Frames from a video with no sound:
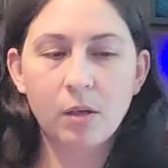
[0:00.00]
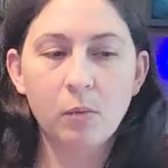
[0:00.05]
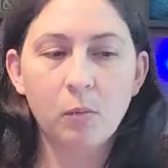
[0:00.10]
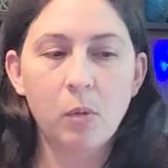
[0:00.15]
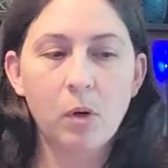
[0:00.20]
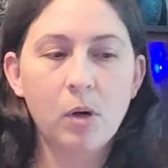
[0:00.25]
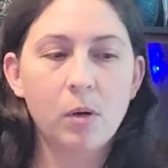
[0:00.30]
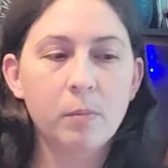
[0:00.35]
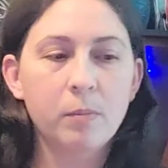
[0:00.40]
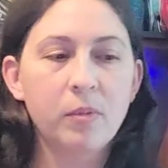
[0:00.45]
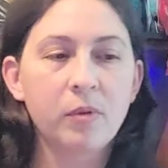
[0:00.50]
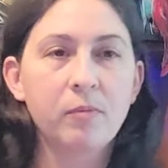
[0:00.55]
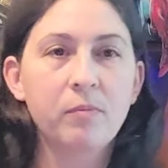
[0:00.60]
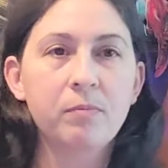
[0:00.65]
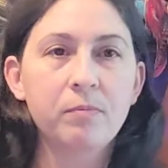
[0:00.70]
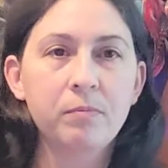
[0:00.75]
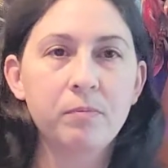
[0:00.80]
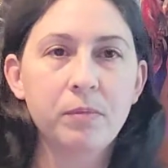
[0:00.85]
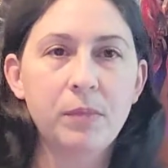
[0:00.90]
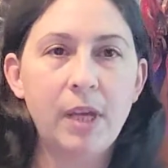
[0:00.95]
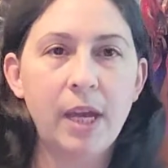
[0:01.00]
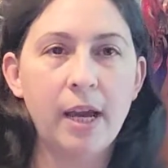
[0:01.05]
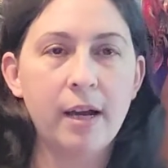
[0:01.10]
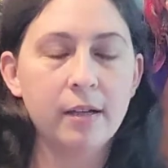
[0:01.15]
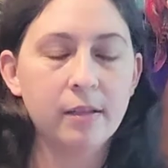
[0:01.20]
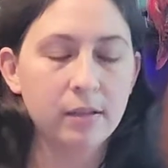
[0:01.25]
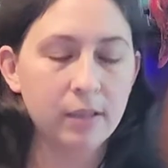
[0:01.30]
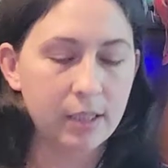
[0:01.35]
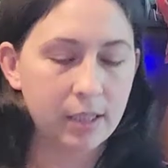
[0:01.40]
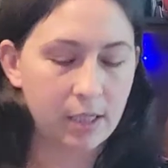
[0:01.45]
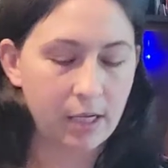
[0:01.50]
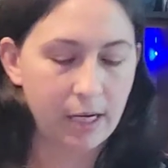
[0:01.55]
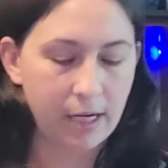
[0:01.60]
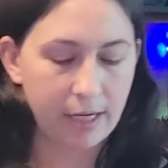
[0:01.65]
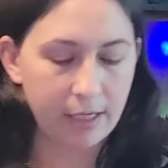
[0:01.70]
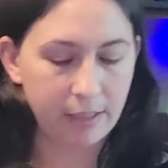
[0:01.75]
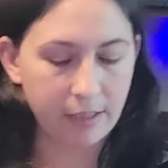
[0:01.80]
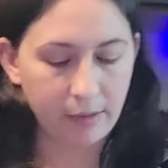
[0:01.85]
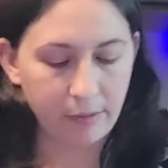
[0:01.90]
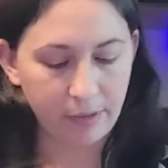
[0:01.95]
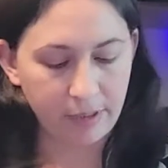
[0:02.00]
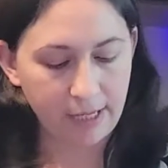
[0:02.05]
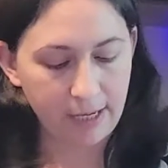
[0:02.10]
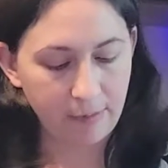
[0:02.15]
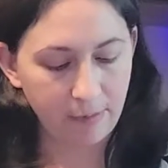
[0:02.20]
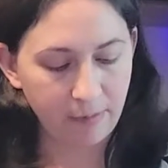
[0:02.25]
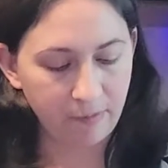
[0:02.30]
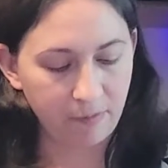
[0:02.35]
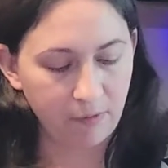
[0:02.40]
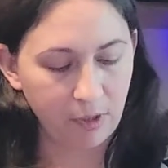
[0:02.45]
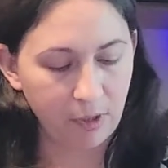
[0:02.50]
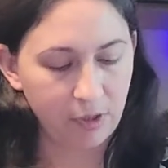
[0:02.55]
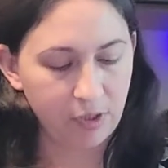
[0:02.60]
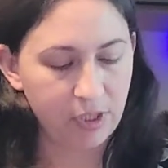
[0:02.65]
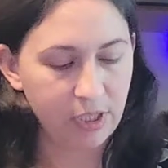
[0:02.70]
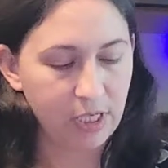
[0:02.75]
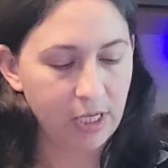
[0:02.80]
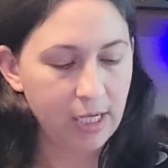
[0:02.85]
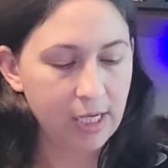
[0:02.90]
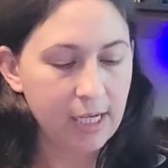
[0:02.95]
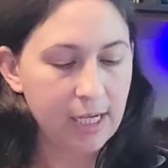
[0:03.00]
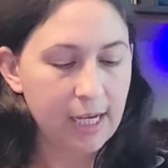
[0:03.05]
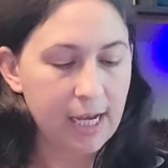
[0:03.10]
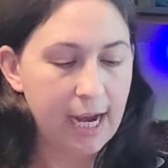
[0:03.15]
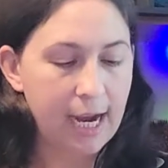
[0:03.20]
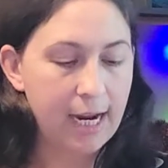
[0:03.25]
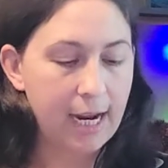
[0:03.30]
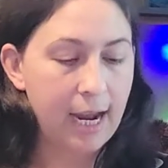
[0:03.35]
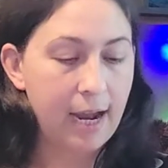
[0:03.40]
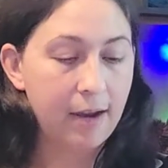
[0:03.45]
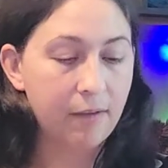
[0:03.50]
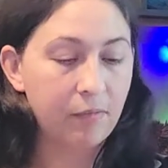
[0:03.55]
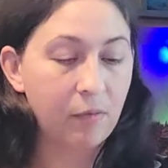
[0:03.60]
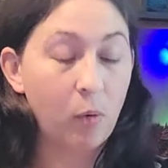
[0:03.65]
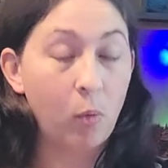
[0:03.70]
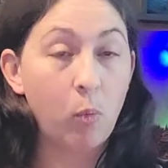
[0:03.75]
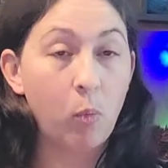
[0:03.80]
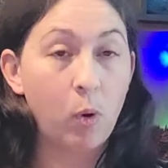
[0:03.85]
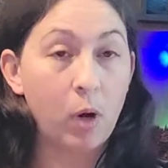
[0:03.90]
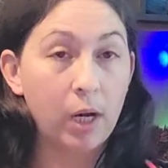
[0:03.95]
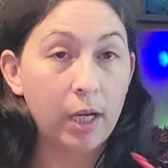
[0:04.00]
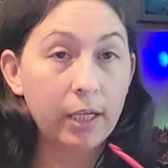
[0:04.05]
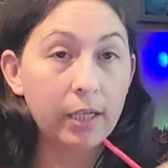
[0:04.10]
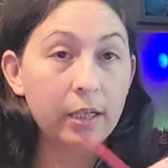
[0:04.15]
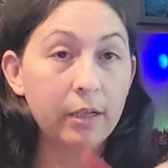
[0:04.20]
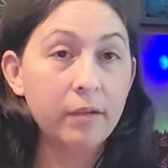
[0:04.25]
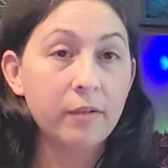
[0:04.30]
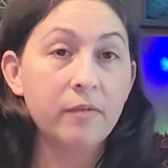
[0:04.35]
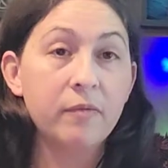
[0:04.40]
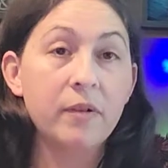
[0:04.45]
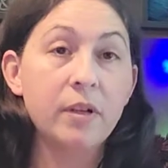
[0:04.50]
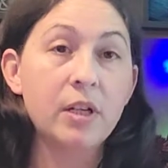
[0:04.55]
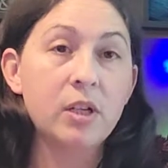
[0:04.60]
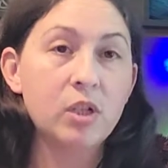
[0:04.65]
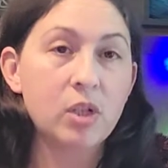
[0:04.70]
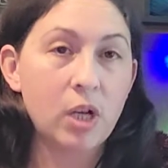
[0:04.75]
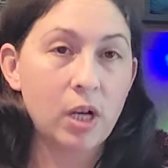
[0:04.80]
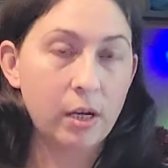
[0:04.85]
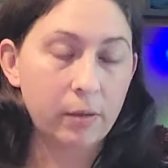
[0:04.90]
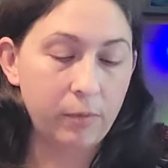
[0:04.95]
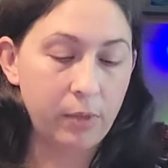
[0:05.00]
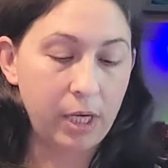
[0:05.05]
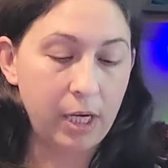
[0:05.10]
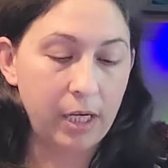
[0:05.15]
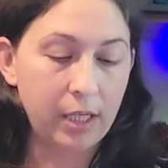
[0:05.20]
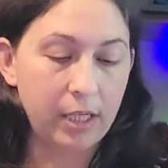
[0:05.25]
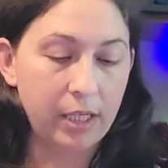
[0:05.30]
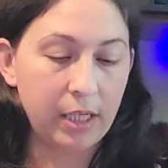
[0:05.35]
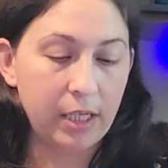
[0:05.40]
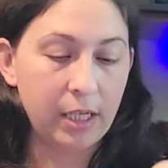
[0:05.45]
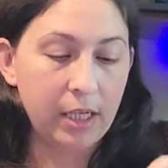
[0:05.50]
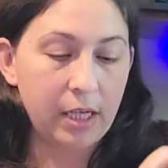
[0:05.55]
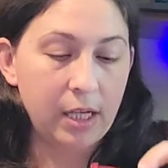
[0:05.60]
Well, yeah, let's go ahead and deal with that one first. I have one finished object.